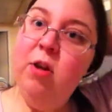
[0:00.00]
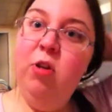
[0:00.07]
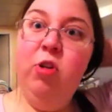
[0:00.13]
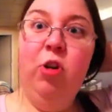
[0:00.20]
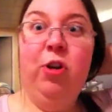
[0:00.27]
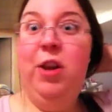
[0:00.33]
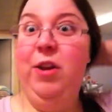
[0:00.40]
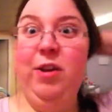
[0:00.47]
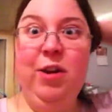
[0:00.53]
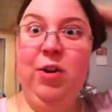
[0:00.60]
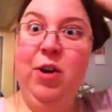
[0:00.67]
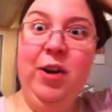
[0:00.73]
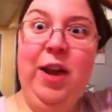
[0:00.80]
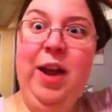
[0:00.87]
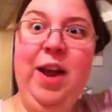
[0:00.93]
turkey
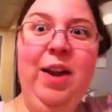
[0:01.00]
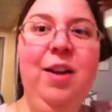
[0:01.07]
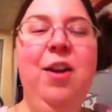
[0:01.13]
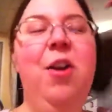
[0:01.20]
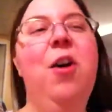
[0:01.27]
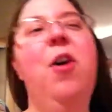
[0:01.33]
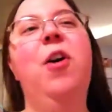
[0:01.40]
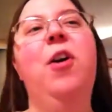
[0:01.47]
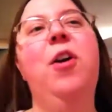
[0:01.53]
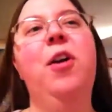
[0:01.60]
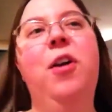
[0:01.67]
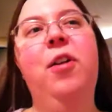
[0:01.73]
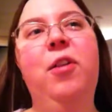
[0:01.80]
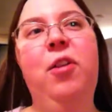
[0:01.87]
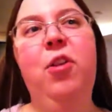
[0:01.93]
dinner again
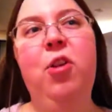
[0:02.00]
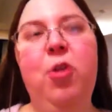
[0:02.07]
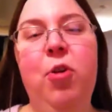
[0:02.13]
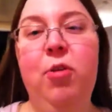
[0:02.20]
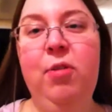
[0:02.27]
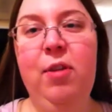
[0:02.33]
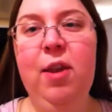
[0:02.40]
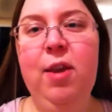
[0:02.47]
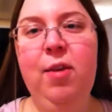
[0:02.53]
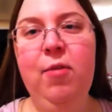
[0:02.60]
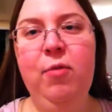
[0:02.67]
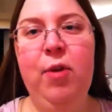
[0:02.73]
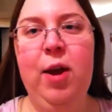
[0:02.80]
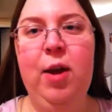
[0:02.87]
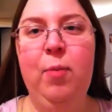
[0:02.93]
on New Year's
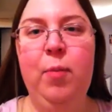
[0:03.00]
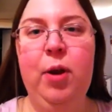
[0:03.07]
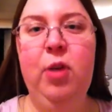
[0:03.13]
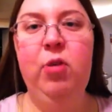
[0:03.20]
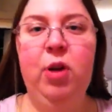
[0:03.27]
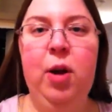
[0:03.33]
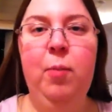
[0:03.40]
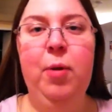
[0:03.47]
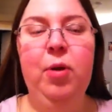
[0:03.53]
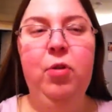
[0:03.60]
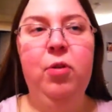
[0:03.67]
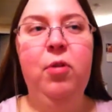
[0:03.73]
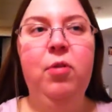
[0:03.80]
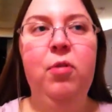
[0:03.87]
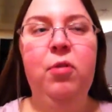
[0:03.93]
Eve at my
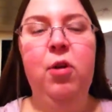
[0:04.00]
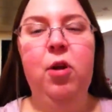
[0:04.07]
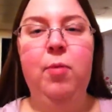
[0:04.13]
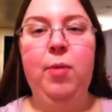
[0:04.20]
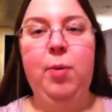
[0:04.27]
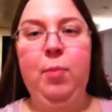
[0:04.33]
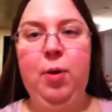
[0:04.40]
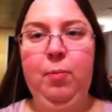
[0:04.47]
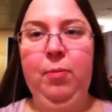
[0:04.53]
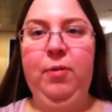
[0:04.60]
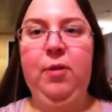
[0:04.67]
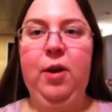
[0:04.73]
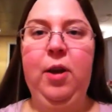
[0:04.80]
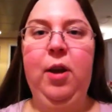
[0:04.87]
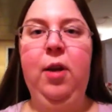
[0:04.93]
grandmother's on my mom's
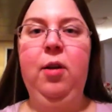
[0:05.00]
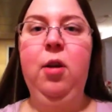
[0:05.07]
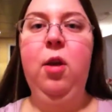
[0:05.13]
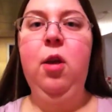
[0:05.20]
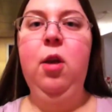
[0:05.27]
side.